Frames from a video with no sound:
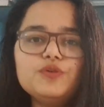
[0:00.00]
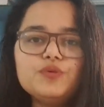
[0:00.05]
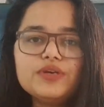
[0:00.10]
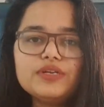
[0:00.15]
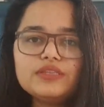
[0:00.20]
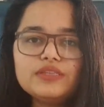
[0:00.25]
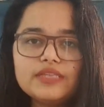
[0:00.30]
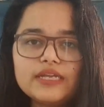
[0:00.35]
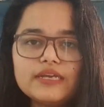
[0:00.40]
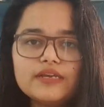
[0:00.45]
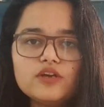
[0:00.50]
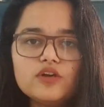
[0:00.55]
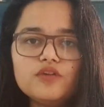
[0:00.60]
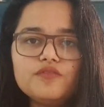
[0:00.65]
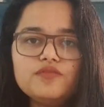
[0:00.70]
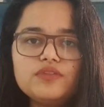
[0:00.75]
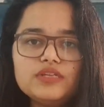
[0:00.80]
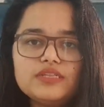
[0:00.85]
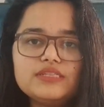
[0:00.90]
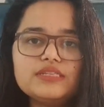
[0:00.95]
So you can
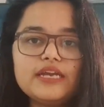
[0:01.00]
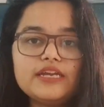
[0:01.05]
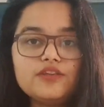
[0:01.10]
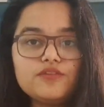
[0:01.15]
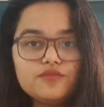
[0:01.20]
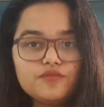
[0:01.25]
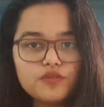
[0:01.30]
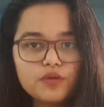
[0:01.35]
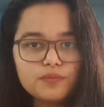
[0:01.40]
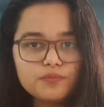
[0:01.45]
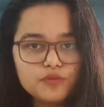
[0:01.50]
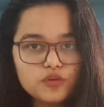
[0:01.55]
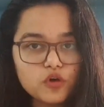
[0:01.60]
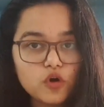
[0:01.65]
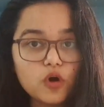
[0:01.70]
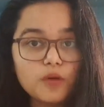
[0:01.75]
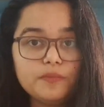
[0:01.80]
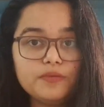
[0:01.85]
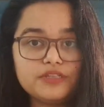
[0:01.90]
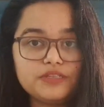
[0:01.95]
think of this from
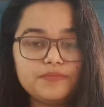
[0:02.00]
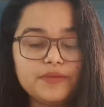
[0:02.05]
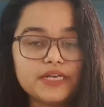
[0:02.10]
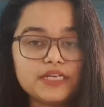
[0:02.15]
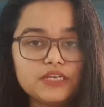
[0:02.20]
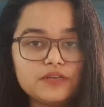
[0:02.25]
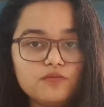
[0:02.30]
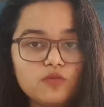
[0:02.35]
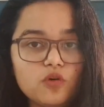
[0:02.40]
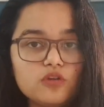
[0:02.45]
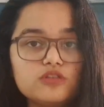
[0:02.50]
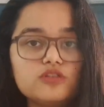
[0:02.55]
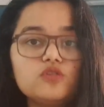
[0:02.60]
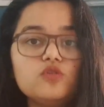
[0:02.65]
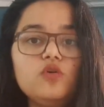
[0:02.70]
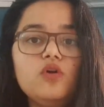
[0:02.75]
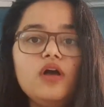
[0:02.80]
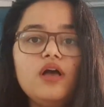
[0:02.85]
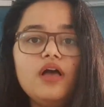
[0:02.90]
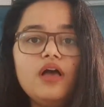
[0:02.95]
your perspective
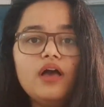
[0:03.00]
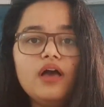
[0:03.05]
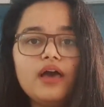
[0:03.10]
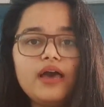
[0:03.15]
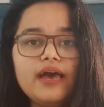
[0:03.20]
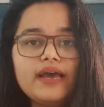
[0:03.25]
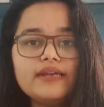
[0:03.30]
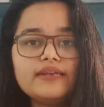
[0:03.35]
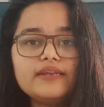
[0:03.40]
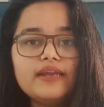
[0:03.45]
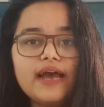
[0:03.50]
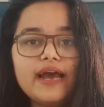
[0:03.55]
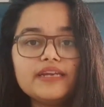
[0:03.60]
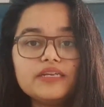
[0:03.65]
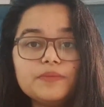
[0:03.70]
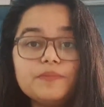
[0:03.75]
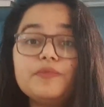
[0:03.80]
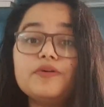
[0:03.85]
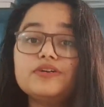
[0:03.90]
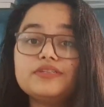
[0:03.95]
also, and
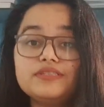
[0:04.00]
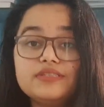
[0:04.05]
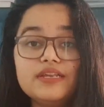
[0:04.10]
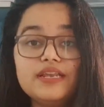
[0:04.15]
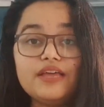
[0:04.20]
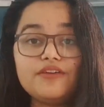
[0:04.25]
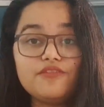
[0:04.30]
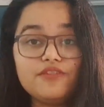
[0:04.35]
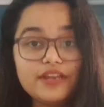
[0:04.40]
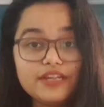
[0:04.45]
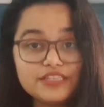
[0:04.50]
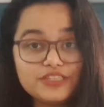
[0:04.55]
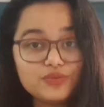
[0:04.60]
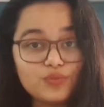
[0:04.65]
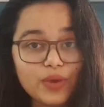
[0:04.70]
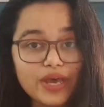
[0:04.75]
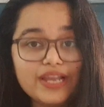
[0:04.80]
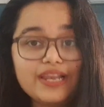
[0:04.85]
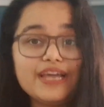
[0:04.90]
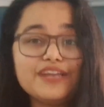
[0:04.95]
at a personal level
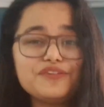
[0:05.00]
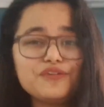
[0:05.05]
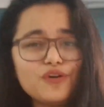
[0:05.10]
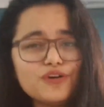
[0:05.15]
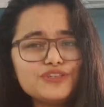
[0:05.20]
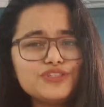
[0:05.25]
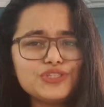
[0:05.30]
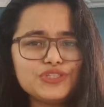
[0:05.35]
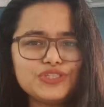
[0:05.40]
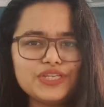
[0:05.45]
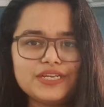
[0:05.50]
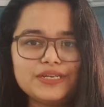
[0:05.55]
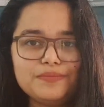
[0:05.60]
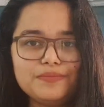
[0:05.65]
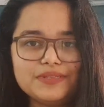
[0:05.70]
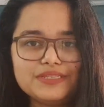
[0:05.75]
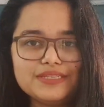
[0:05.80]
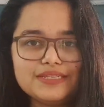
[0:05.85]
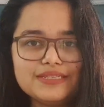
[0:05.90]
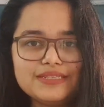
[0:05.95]
as well, and not just
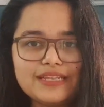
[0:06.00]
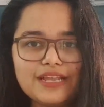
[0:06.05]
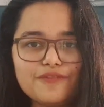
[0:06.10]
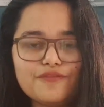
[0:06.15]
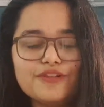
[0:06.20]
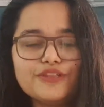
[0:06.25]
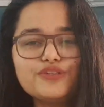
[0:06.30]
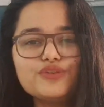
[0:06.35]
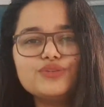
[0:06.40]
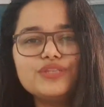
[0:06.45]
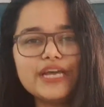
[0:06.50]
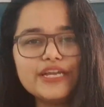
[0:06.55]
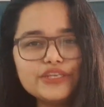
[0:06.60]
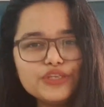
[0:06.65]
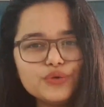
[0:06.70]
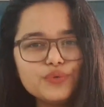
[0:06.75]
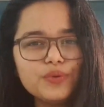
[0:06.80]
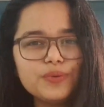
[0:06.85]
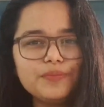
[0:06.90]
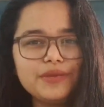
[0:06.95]
at a business level. So
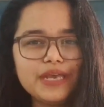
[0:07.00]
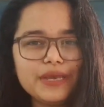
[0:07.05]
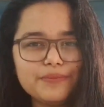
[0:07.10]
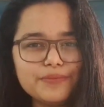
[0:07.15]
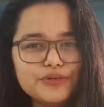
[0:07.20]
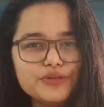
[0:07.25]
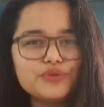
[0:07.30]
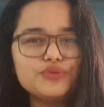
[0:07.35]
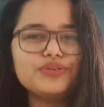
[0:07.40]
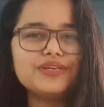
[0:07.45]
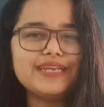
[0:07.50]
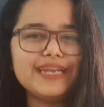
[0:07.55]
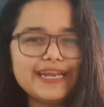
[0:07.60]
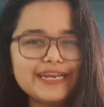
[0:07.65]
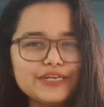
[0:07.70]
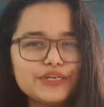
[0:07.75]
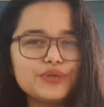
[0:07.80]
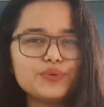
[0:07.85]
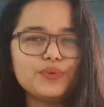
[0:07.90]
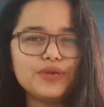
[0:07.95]
then you will be able to
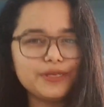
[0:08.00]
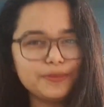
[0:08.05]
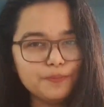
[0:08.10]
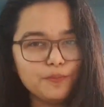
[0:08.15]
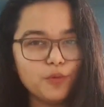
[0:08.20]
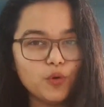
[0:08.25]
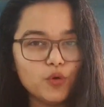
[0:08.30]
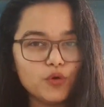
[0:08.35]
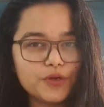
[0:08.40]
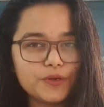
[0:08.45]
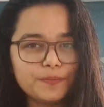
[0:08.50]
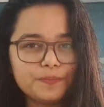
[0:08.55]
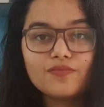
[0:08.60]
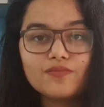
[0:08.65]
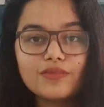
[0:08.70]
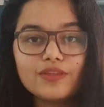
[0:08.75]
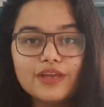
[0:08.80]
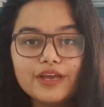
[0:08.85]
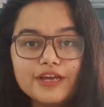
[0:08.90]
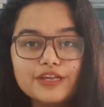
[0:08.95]
relate to it more.
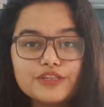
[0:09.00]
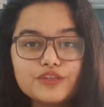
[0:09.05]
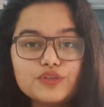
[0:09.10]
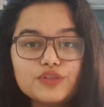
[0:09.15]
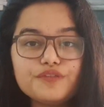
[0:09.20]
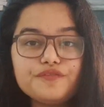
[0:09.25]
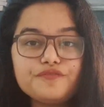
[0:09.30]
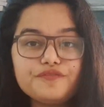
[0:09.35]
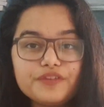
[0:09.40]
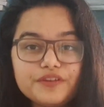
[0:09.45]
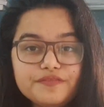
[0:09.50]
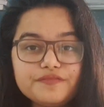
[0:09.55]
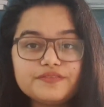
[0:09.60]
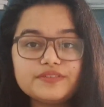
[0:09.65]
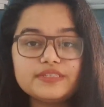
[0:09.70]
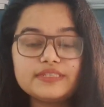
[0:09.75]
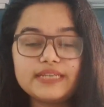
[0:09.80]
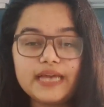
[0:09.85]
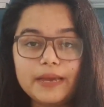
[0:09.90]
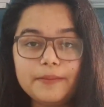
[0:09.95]
So the
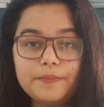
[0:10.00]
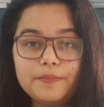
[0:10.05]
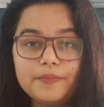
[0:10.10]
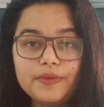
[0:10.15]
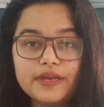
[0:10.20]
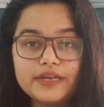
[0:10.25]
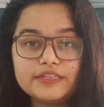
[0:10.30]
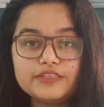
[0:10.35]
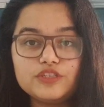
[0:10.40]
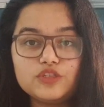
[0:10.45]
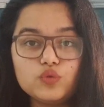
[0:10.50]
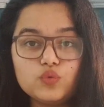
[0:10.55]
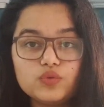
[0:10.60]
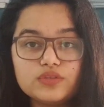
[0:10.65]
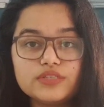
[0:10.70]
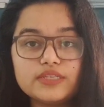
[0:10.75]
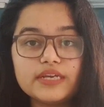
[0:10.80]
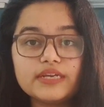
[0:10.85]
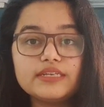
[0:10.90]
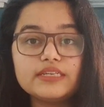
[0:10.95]
fifth step is
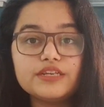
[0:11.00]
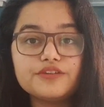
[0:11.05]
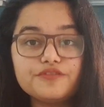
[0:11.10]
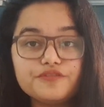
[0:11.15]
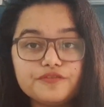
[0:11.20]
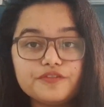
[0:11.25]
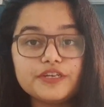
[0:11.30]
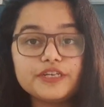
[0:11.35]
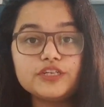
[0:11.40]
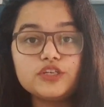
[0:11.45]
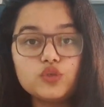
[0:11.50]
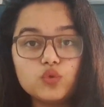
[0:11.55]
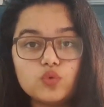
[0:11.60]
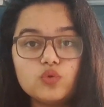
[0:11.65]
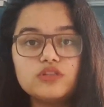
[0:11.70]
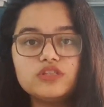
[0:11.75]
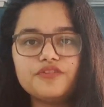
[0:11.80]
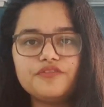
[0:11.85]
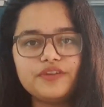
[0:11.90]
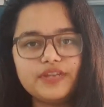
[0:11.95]
using different
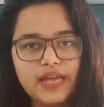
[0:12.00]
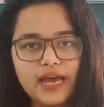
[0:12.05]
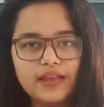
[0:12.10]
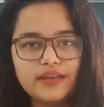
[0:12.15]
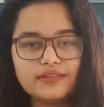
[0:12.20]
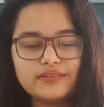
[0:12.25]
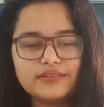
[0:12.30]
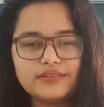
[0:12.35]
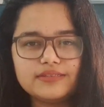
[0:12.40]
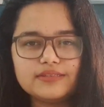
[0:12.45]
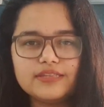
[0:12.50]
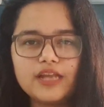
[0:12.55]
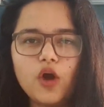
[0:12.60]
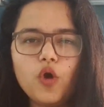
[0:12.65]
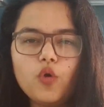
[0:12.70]
tools of analysis.